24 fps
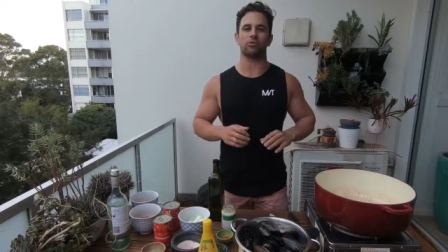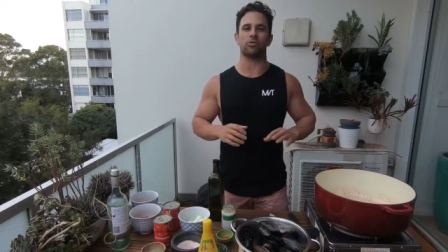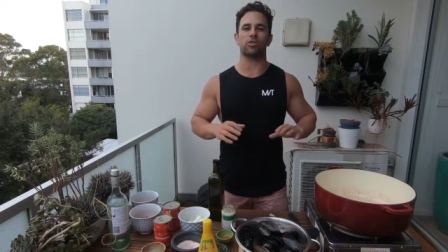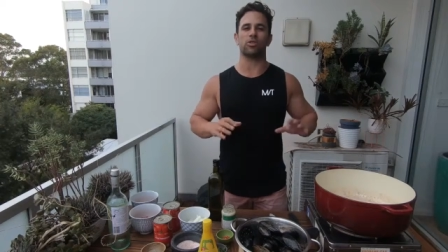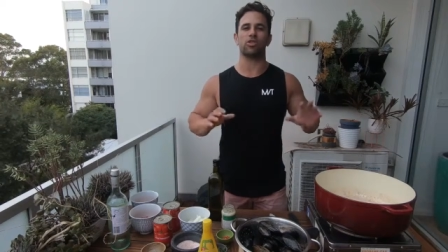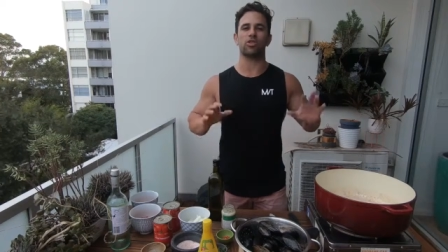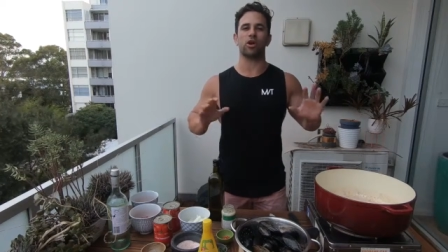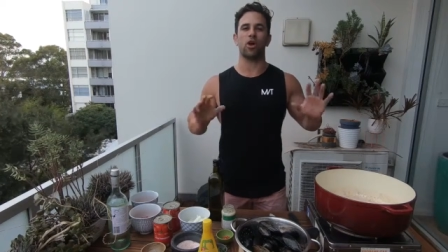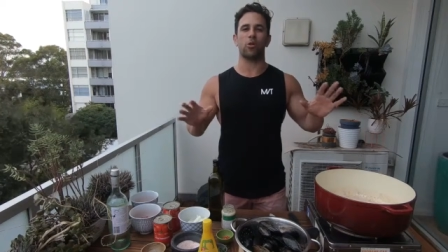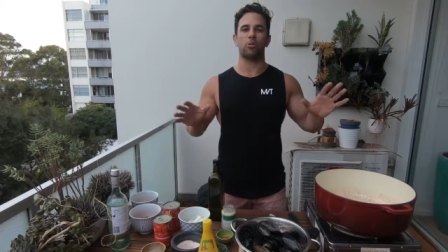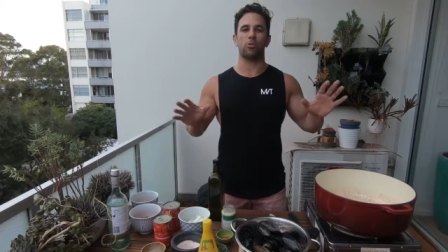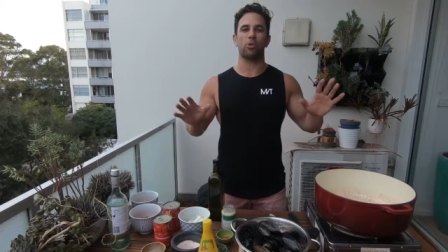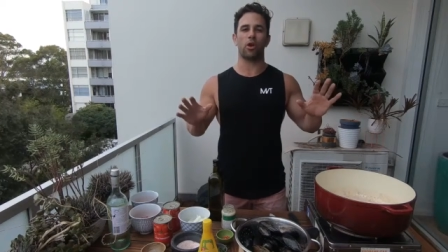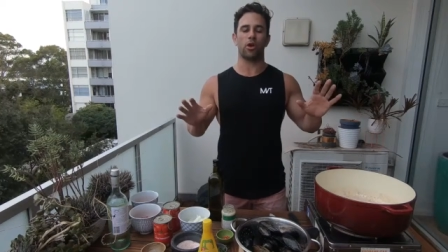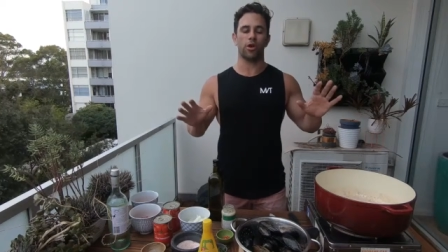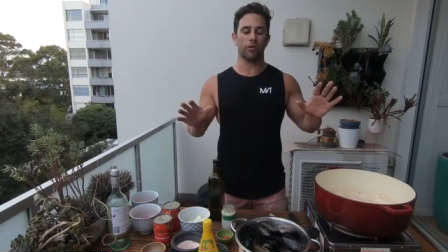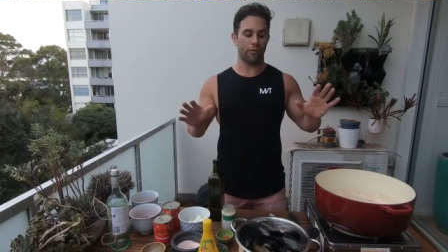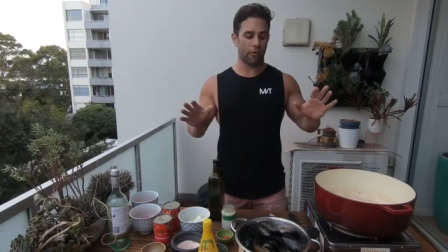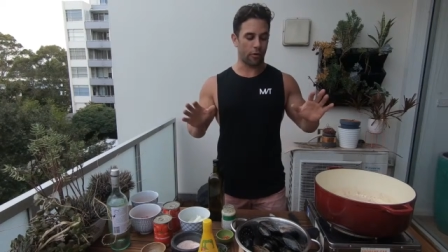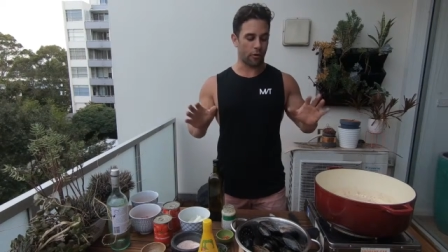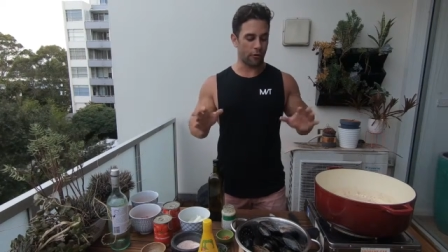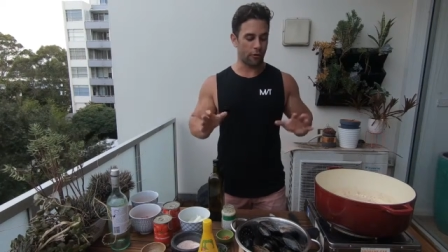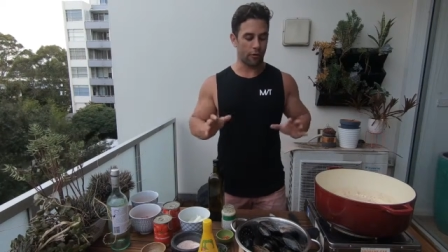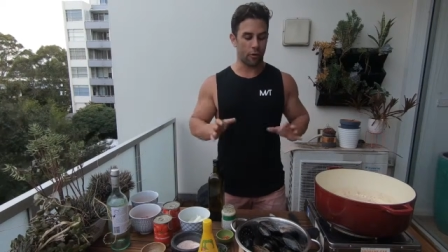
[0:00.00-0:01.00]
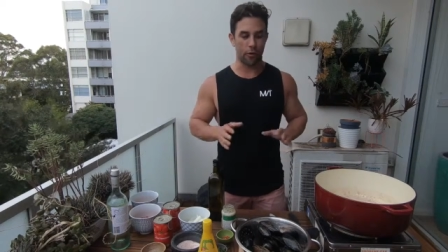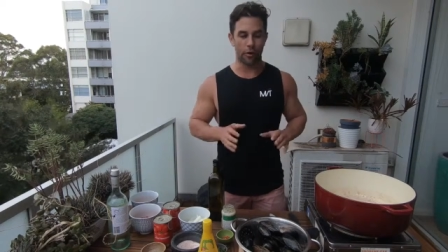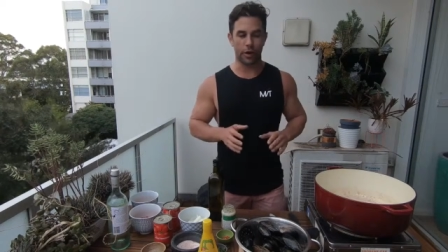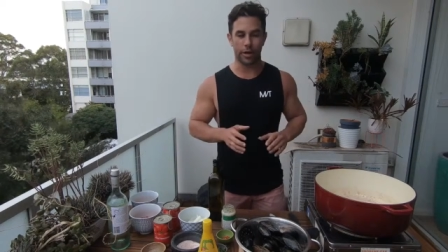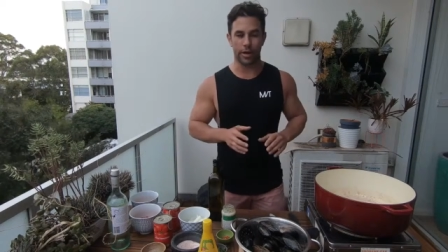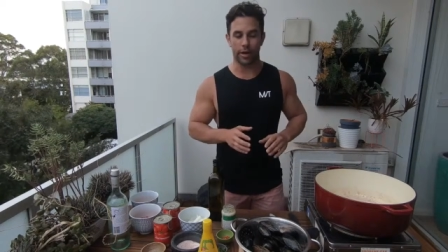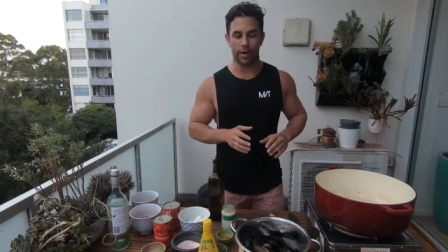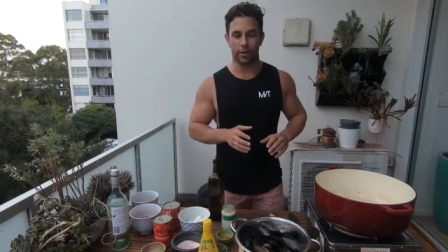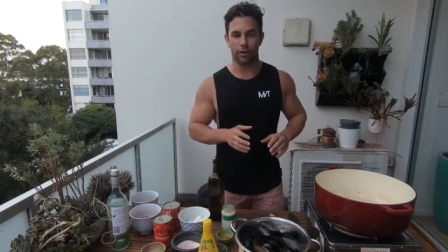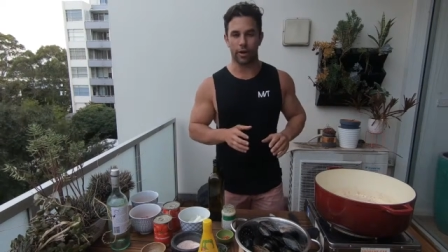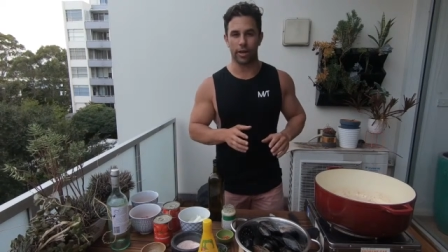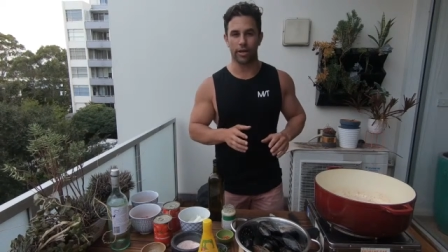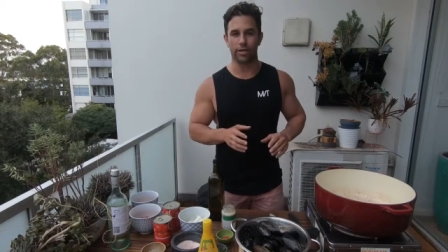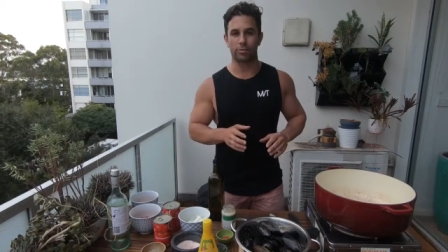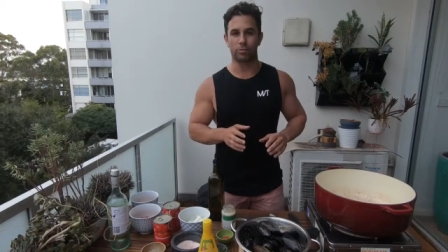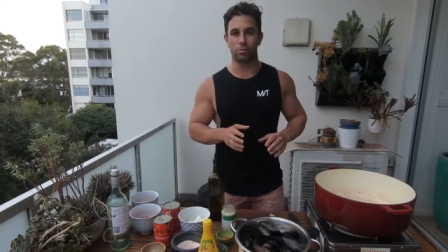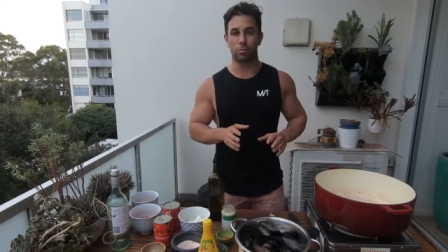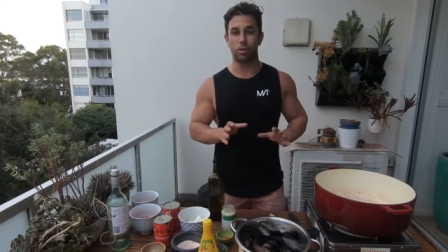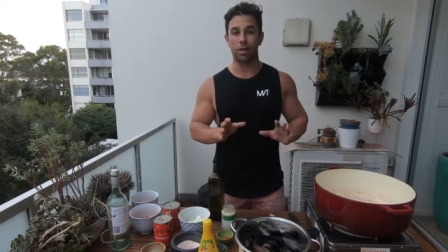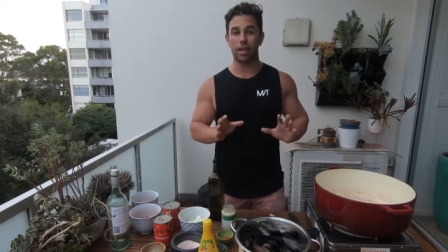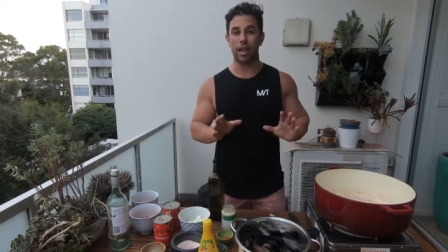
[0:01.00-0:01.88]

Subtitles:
It was so beautiful, 40 degrees